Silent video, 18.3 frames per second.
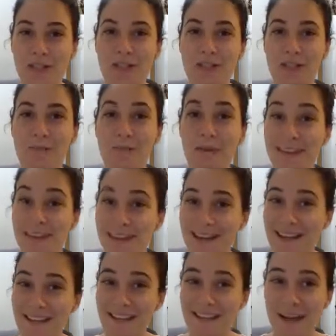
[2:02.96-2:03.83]
just make
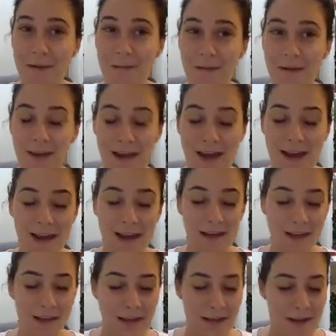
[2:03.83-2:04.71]
that step,
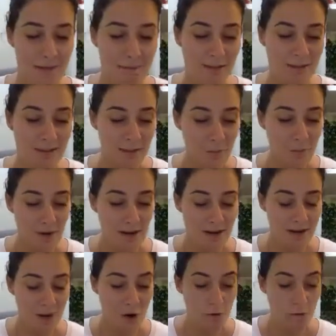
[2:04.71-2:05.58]
okay? But then when
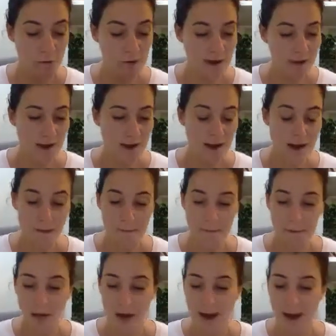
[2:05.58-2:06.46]
I open it up,
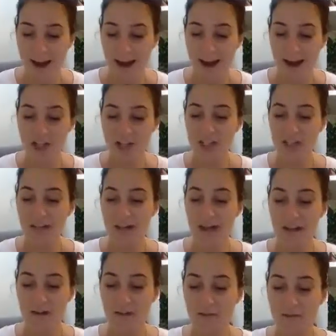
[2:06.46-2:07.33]
I actually
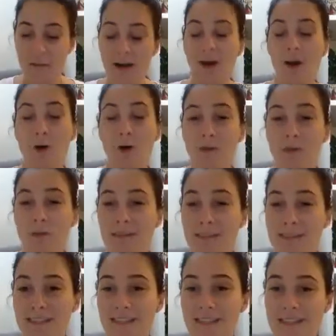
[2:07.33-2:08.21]
have my
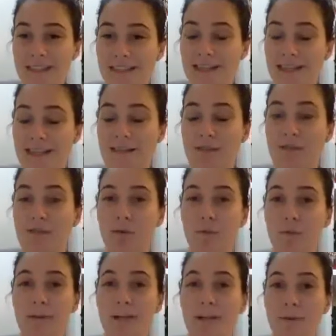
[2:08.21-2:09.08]
ultimate success
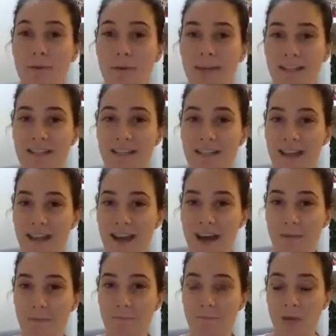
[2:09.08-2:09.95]
formula written
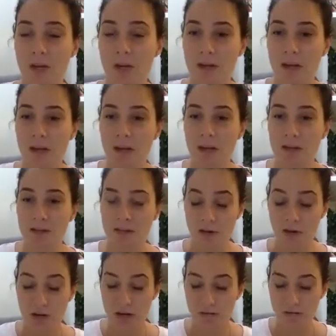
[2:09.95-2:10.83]
down.
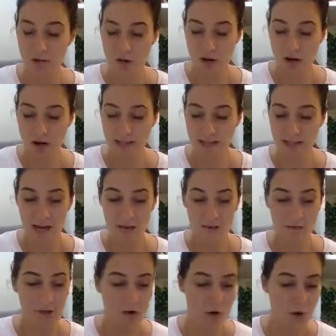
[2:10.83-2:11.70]
So if you guys
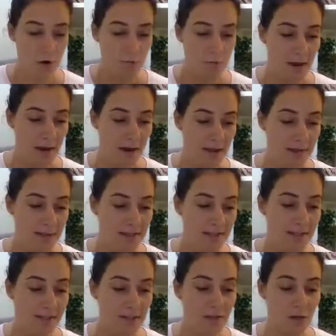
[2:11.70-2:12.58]
have a notepad,
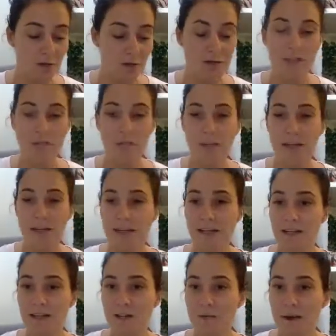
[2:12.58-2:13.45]
this is going to be an
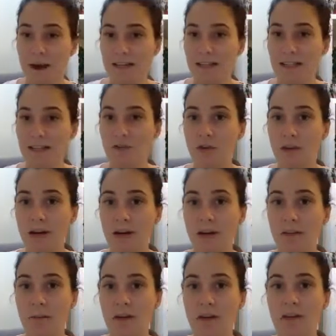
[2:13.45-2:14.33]
interactive
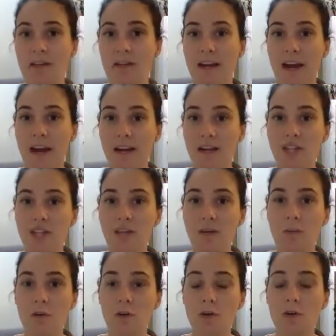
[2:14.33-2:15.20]
training because I
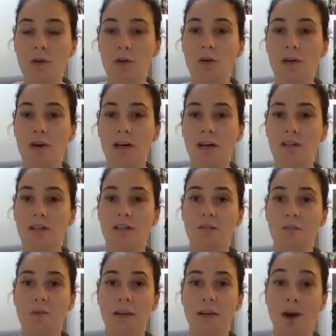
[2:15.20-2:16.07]
actually want you guys
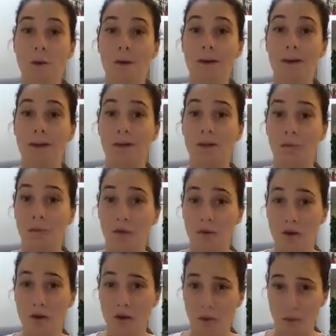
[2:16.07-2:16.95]
to be going
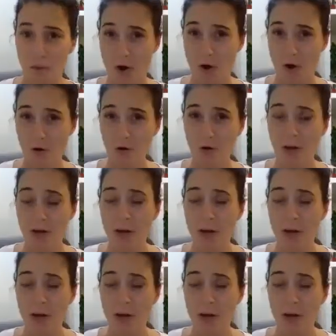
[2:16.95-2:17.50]
through your own